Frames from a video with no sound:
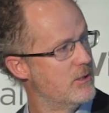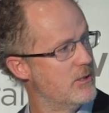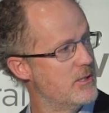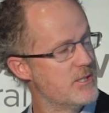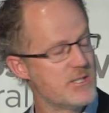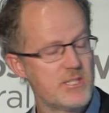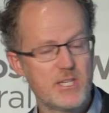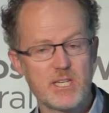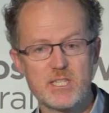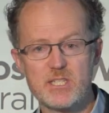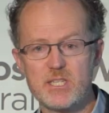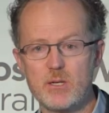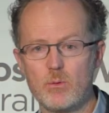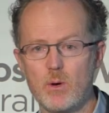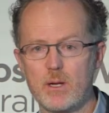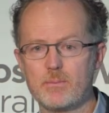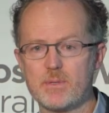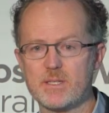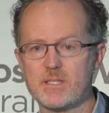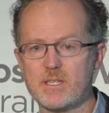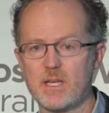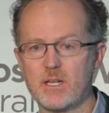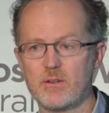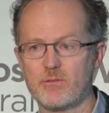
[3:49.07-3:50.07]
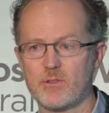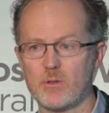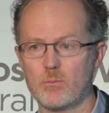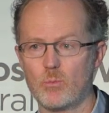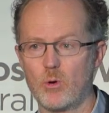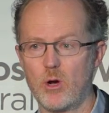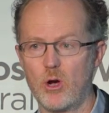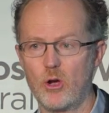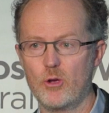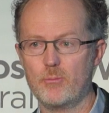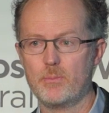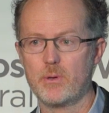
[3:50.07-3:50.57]
61% of them
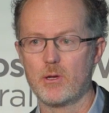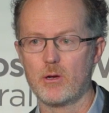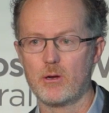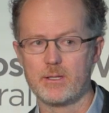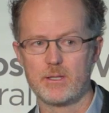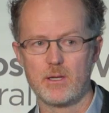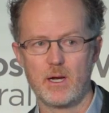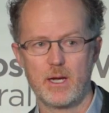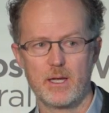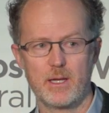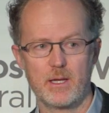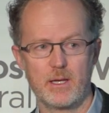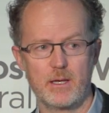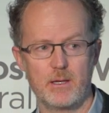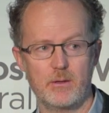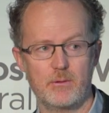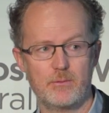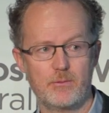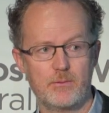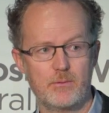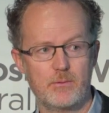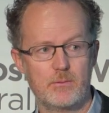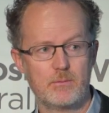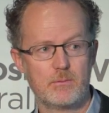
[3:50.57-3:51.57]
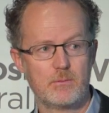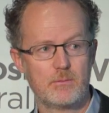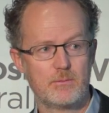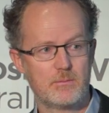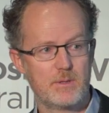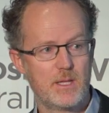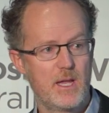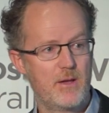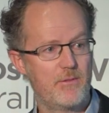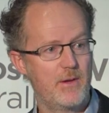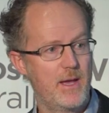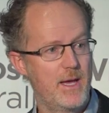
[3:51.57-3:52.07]
were opioid naive,
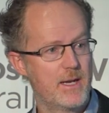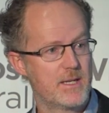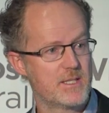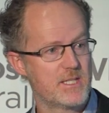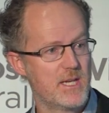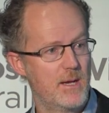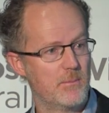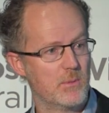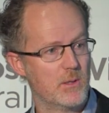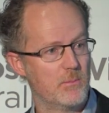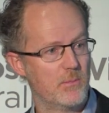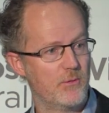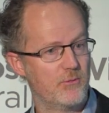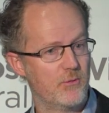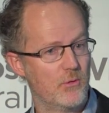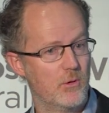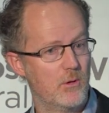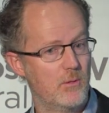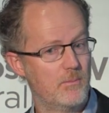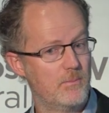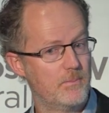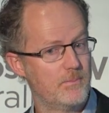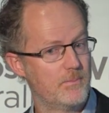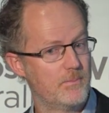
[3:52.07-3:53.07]
never had a tablet before.